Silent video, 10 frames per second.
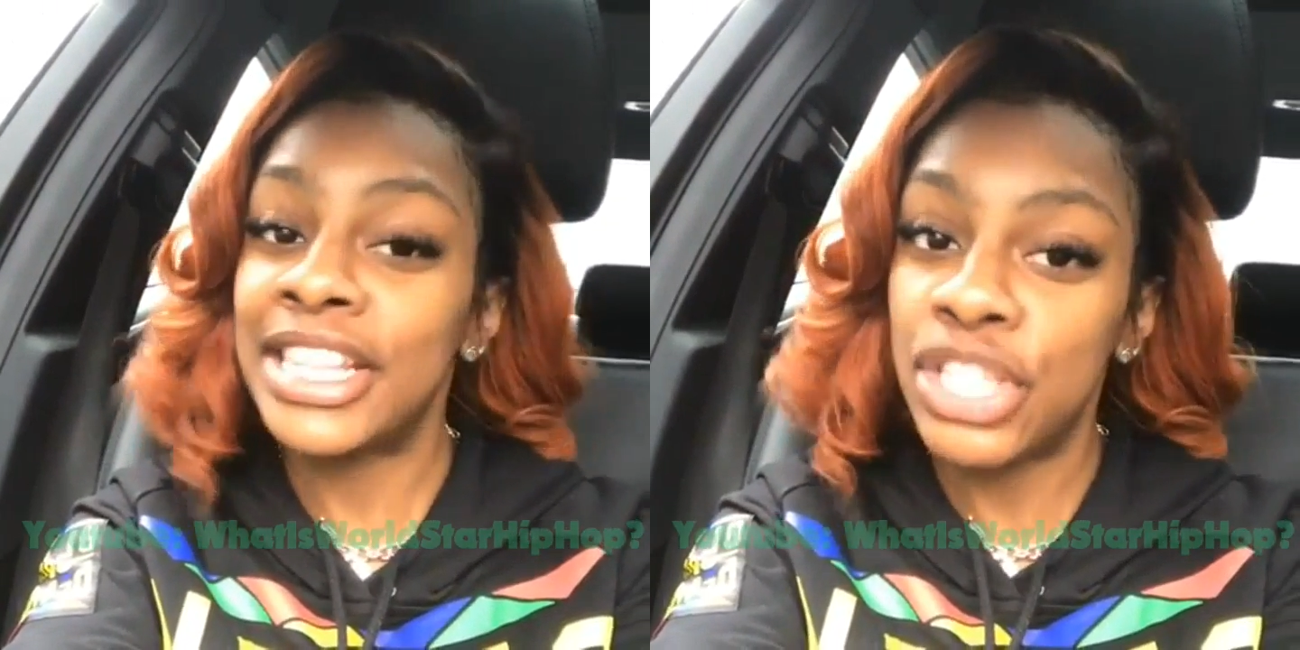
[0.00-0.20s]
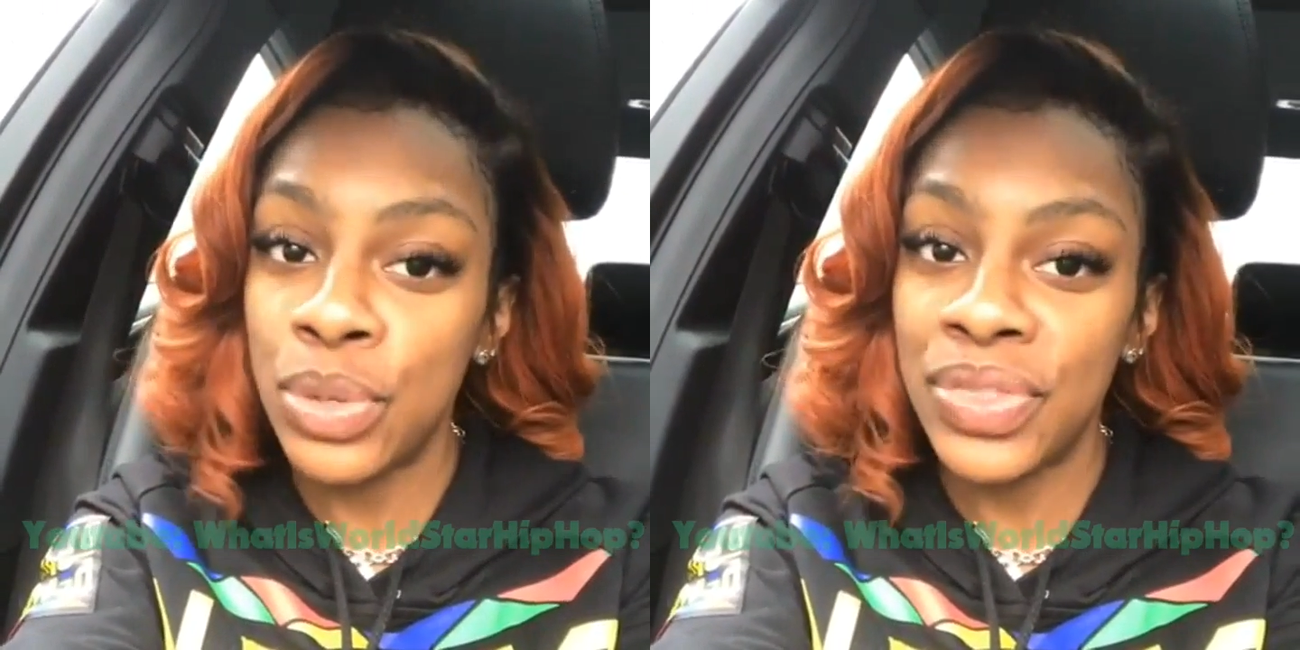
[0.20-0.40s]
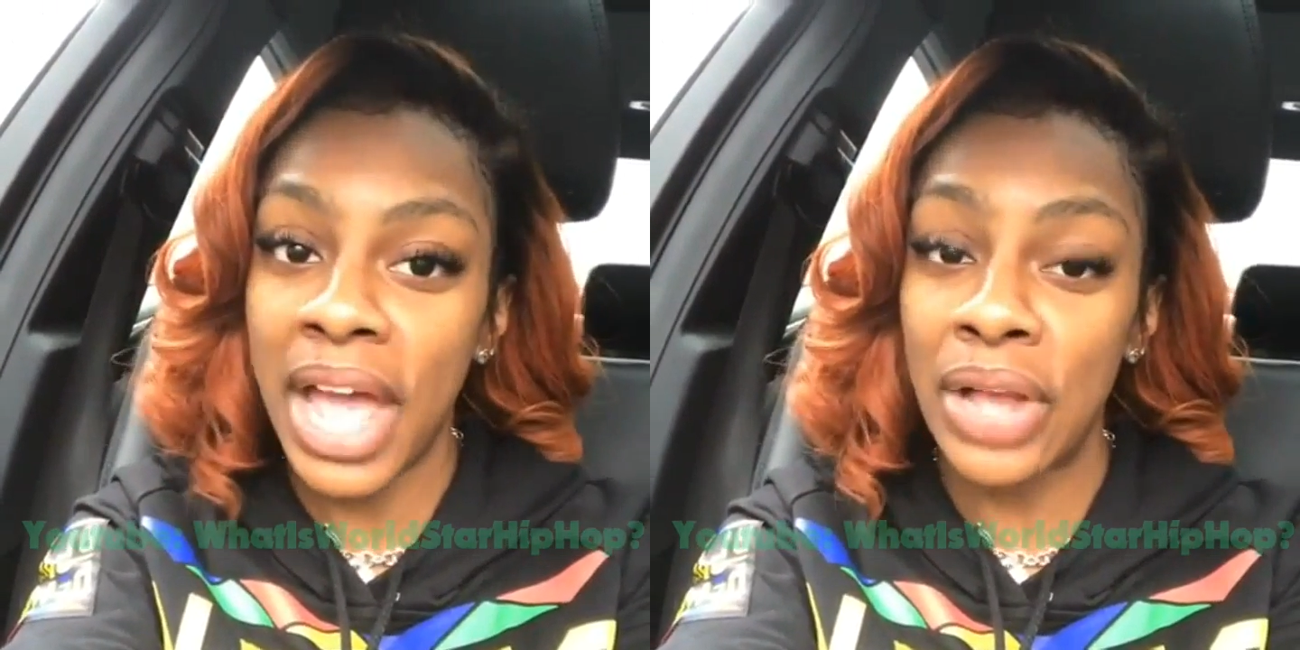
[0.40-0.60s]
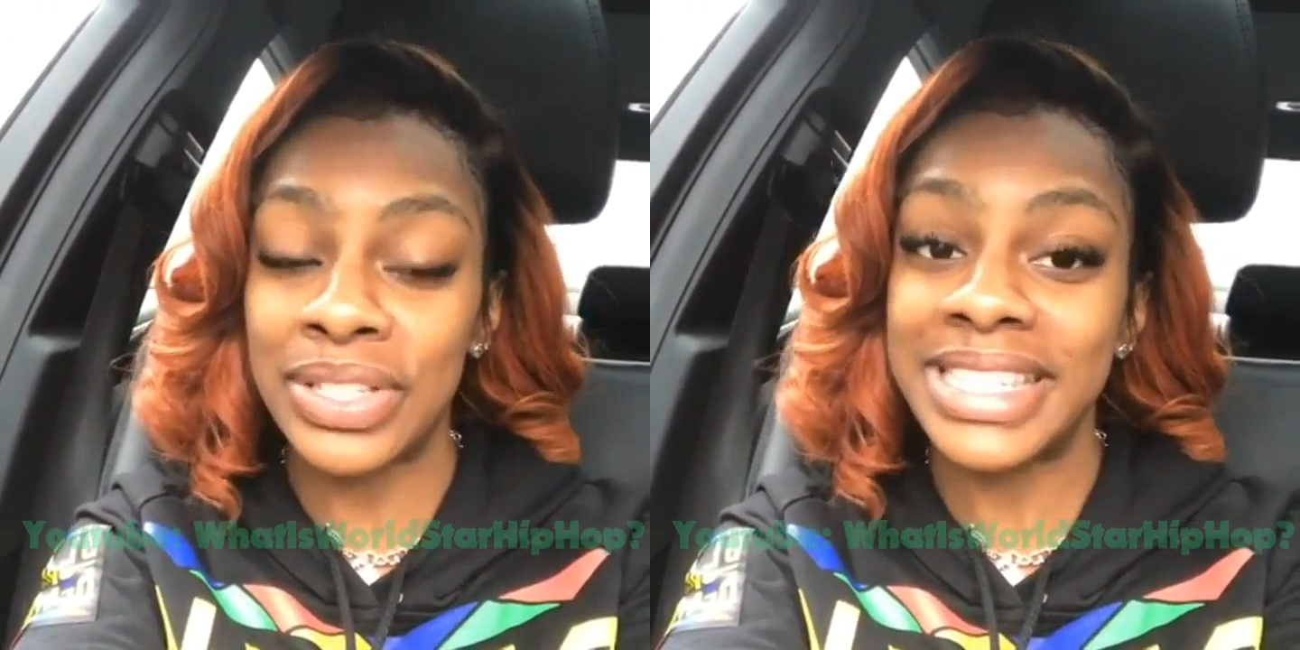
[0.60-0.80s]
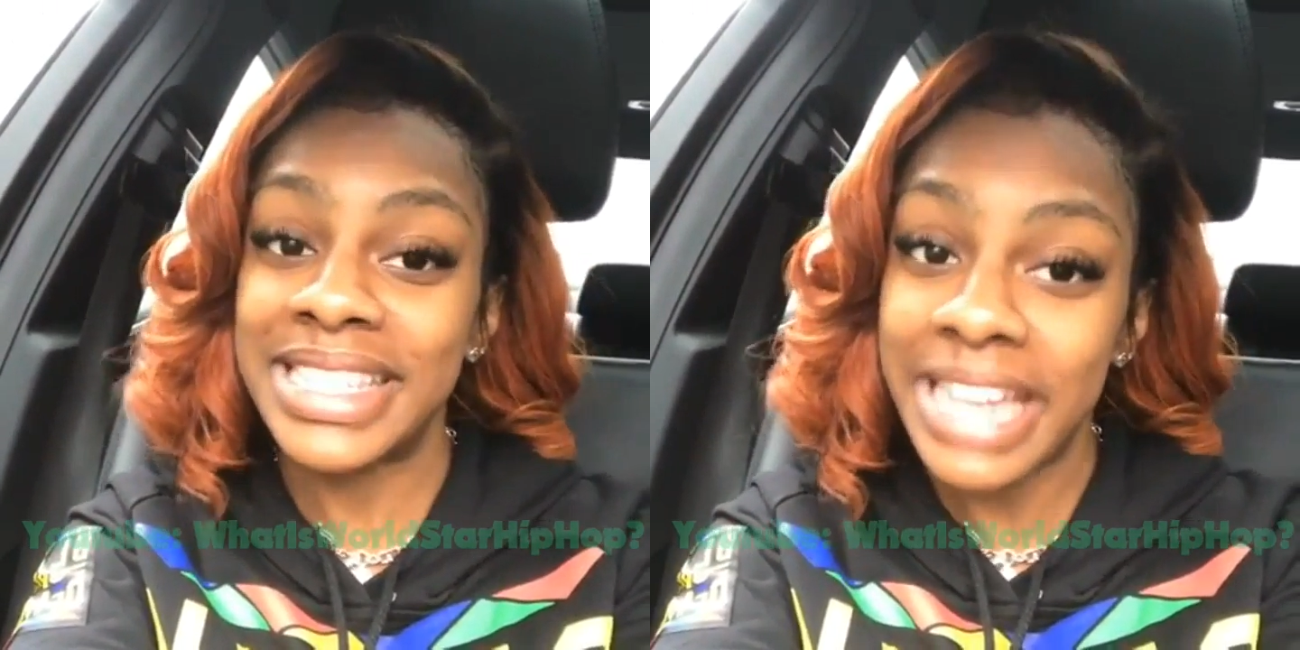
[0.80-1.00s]
a two
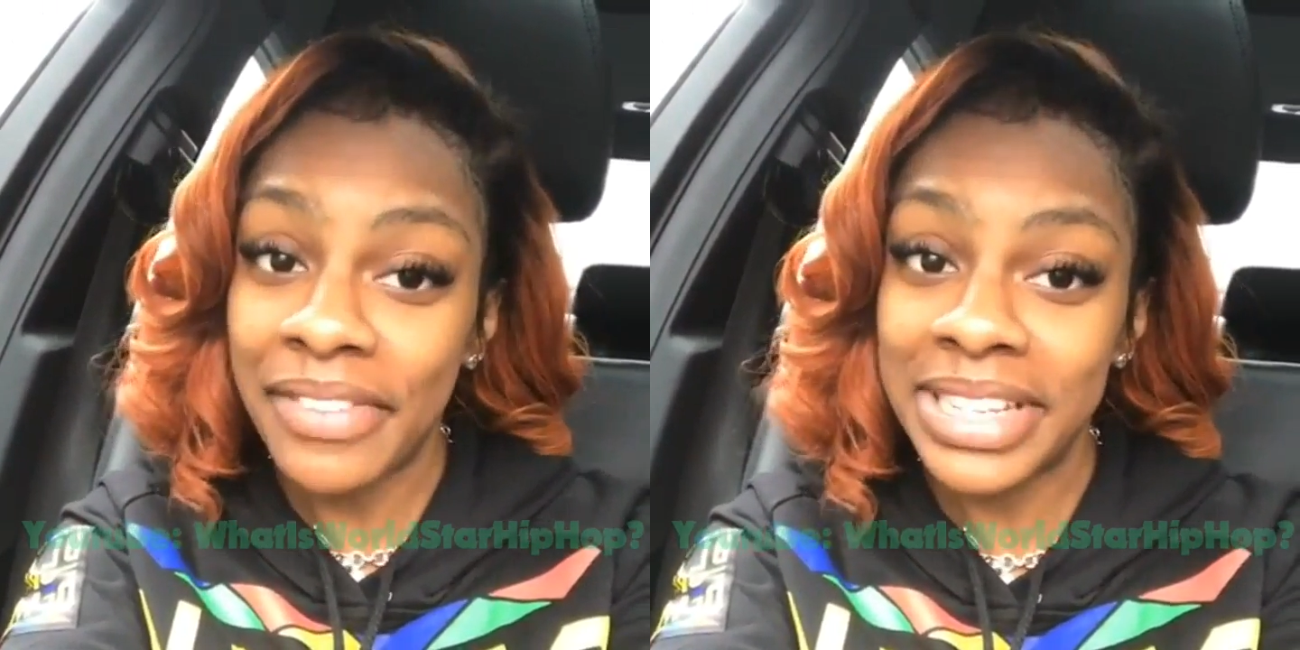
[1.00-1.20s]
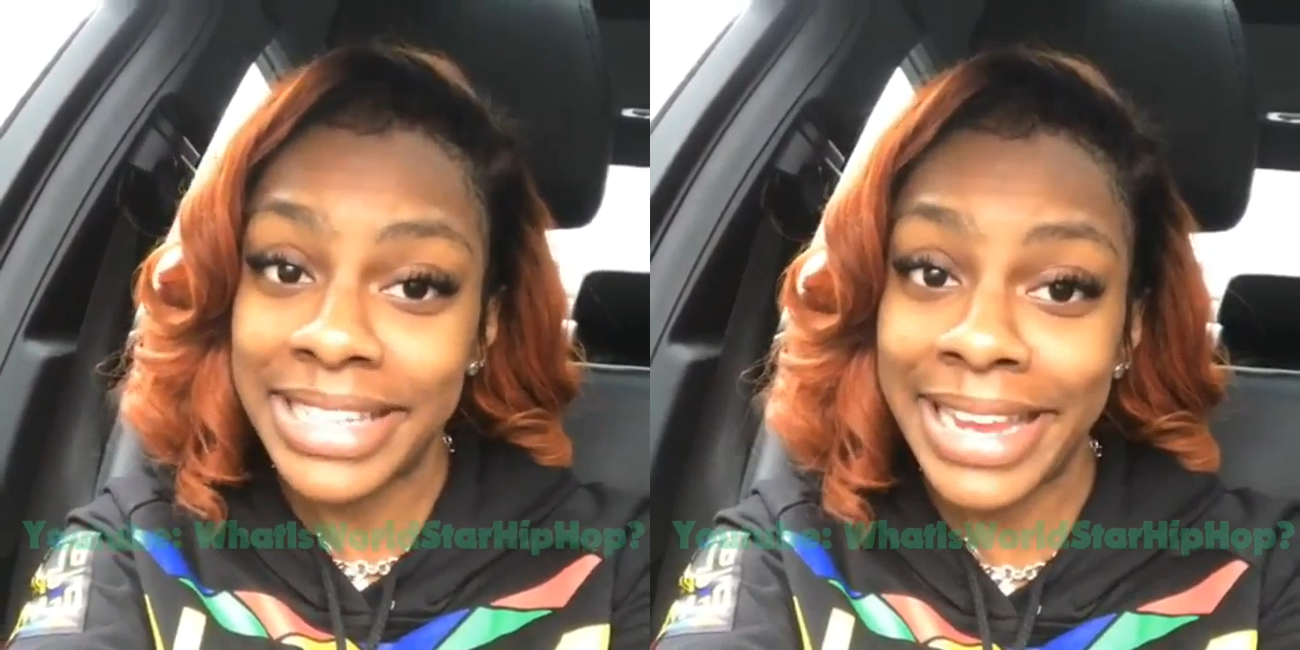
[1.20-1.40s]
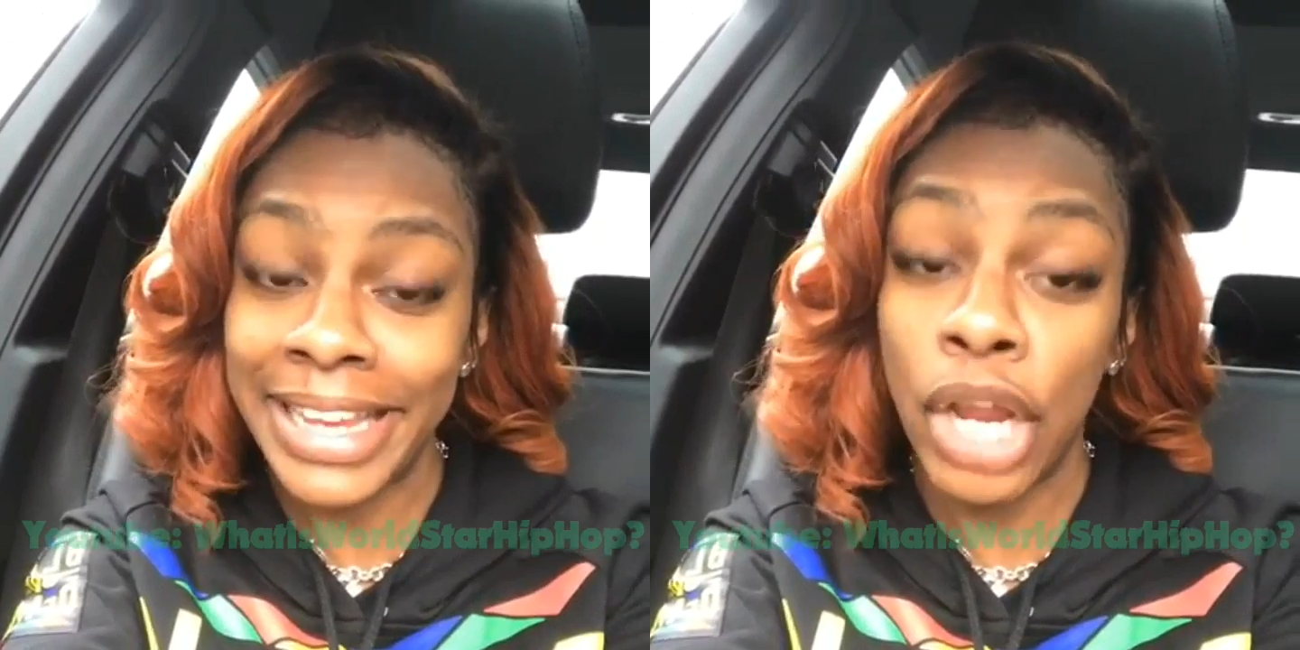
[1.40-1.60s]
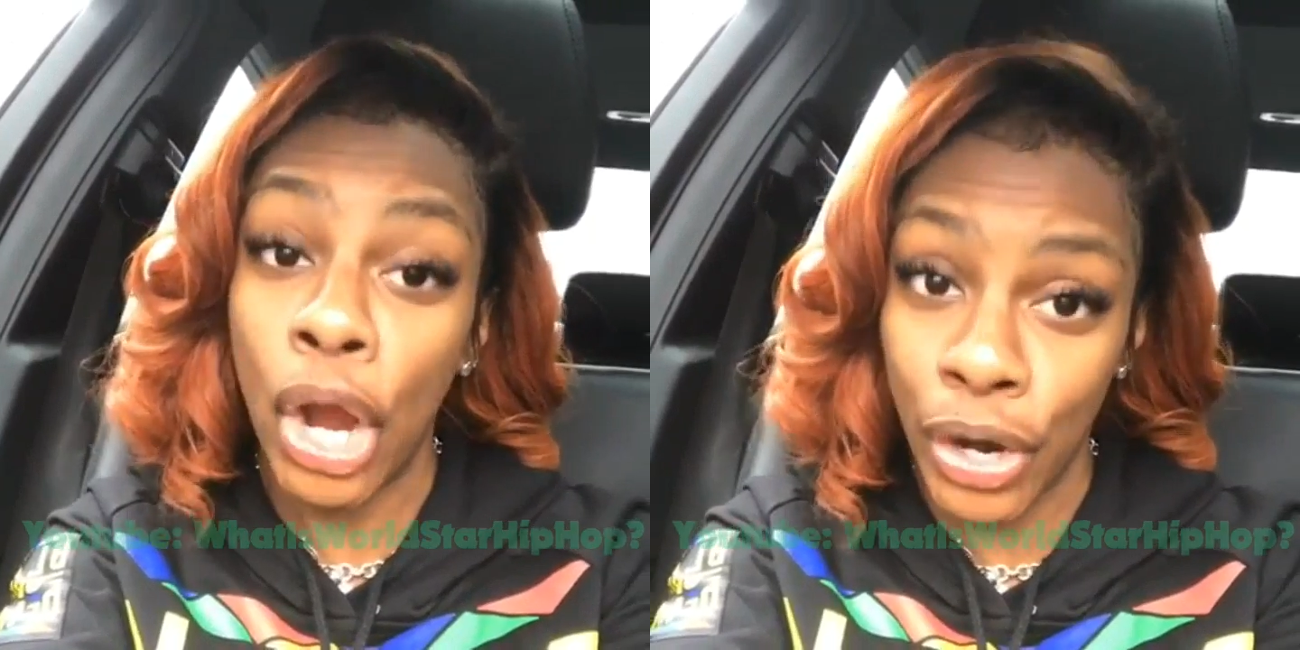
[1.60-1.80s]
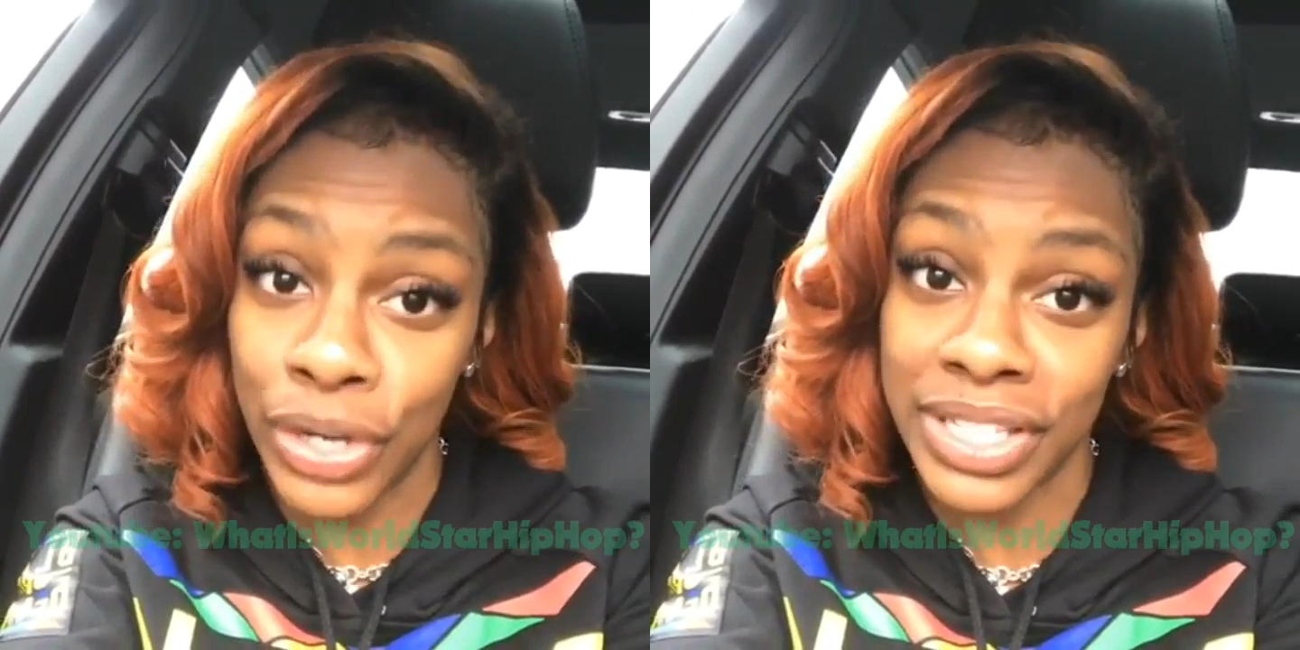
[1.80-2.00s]
thousand seventeen
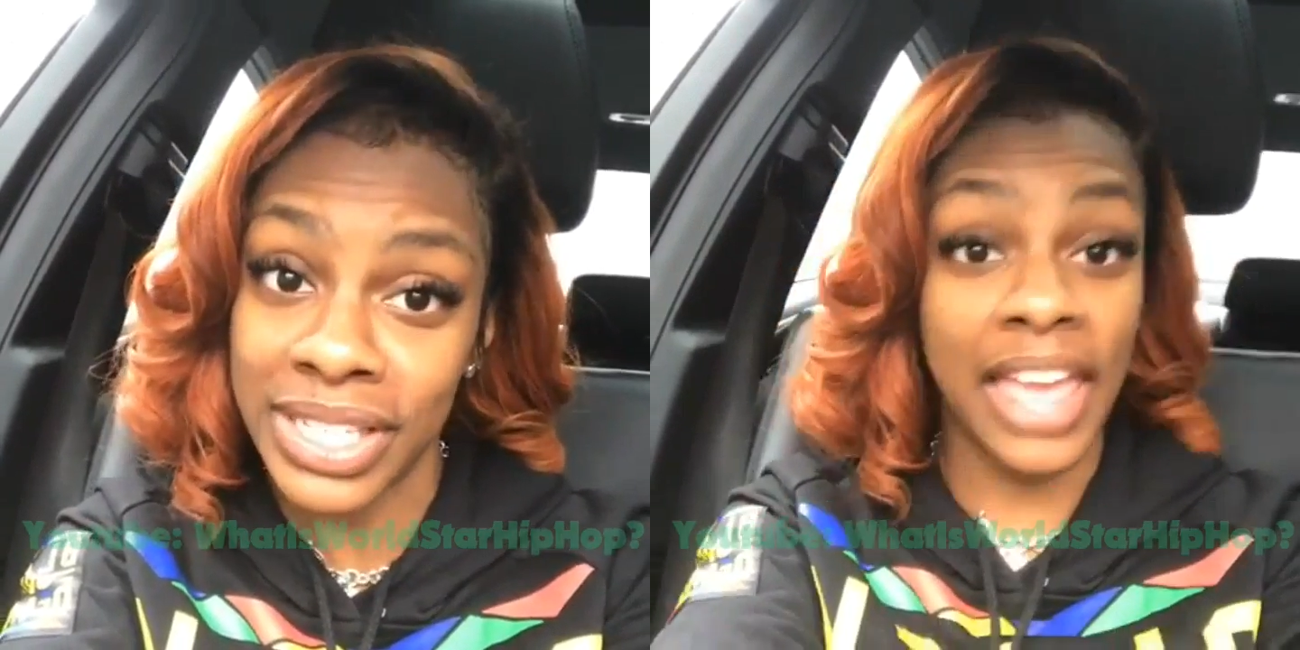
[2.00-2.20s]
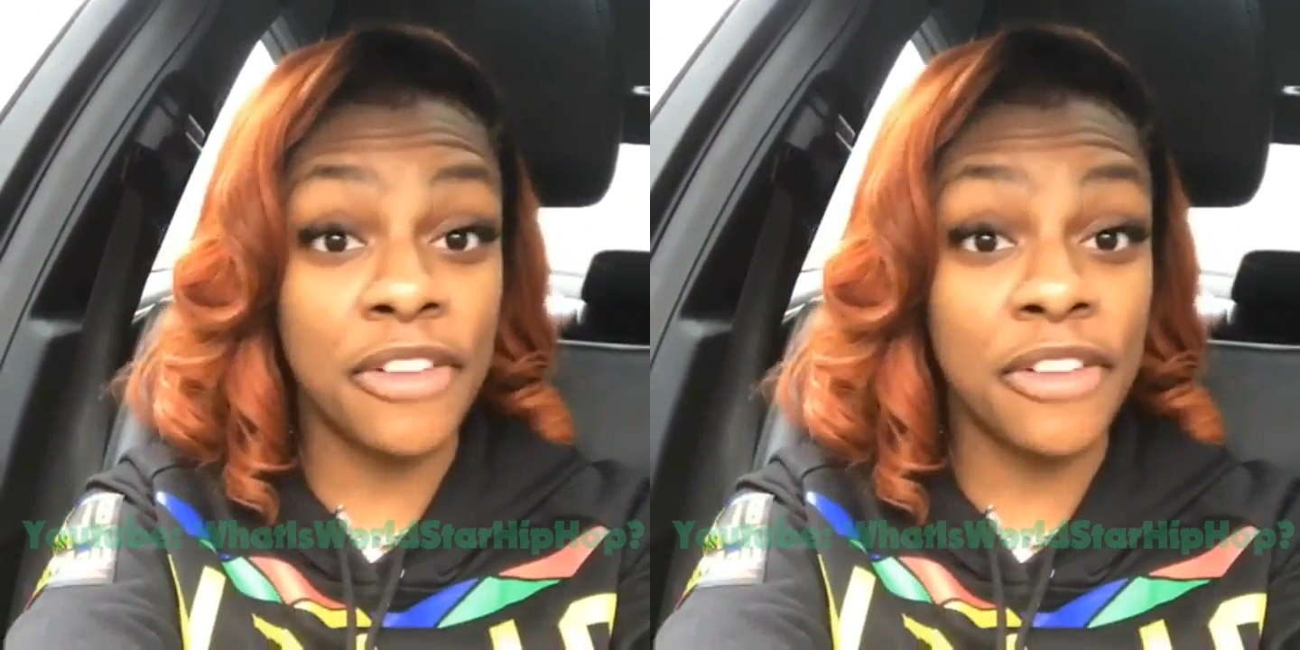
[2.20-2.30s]
hearse